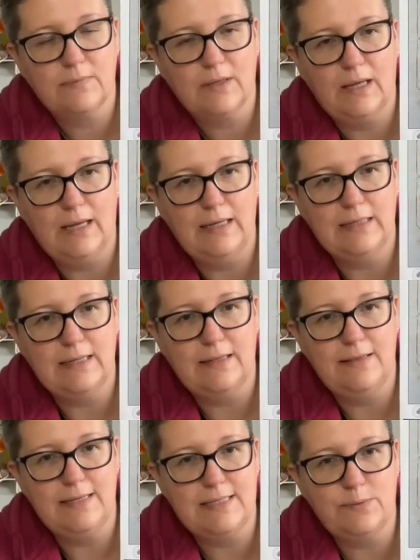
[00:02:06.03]
And
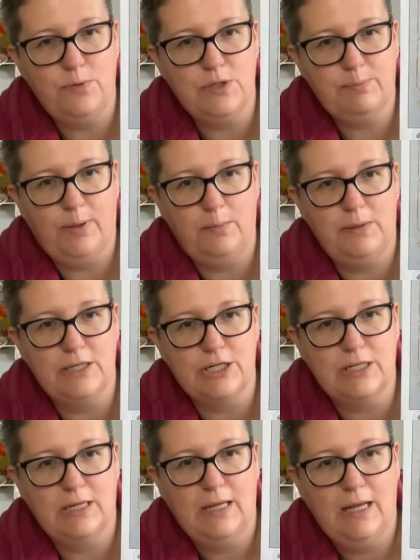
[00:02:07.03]
this was
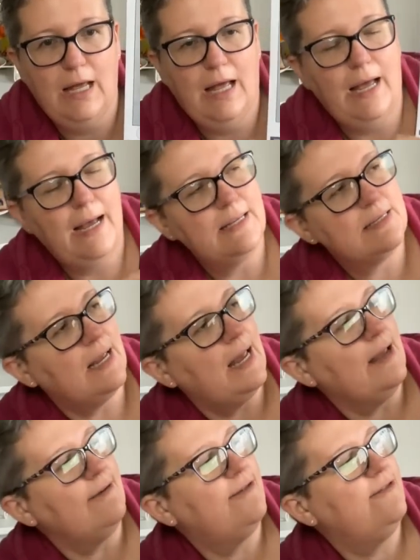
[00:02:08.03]
published as
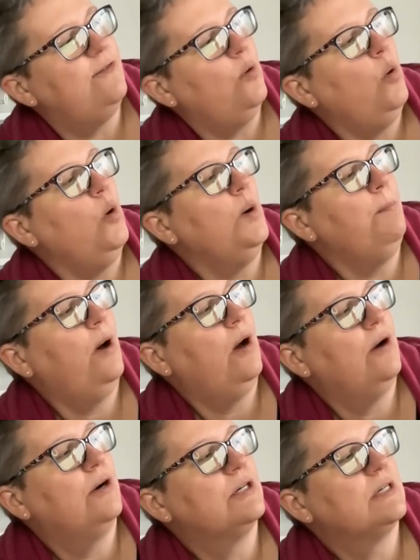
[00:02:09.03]
a
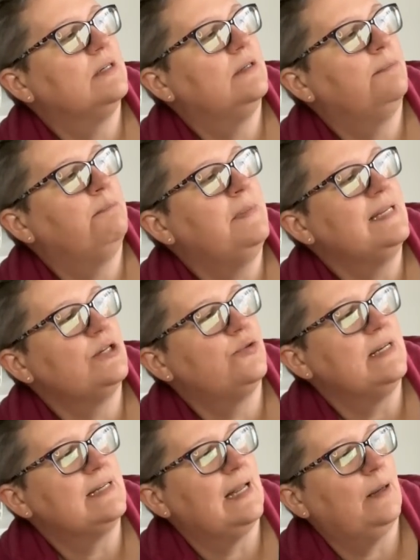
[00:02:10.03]
4-part mystery
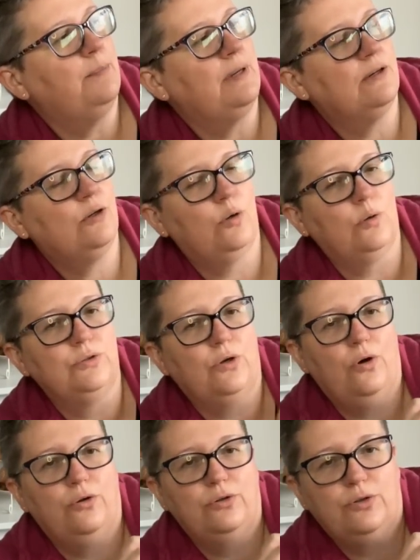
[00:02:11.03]
sampler called
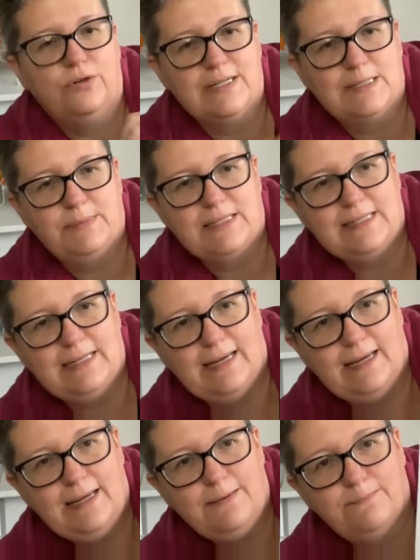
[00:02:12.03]
On Christmas
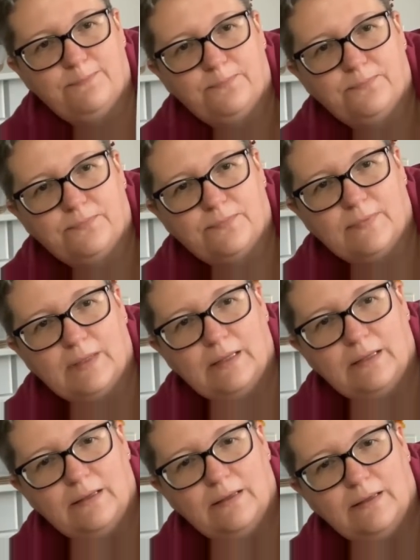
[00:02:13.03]
Day.
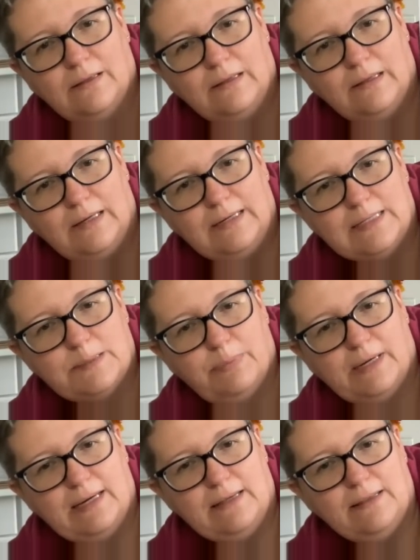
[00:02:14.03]
And it's
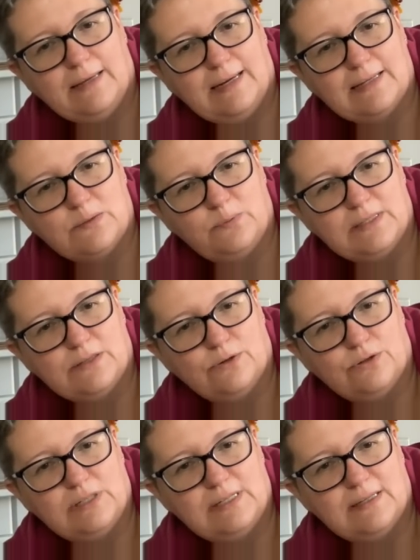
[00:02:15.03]
by the Cat's
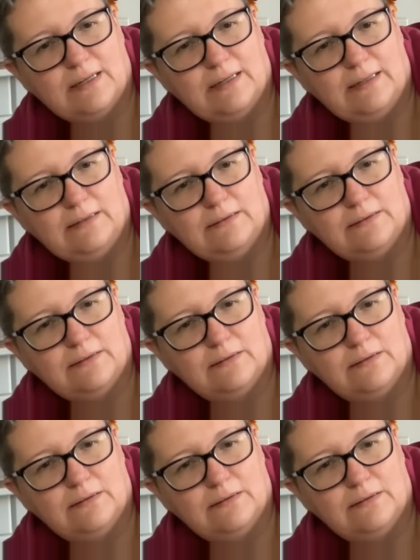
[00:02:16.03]
Whiskers Designs.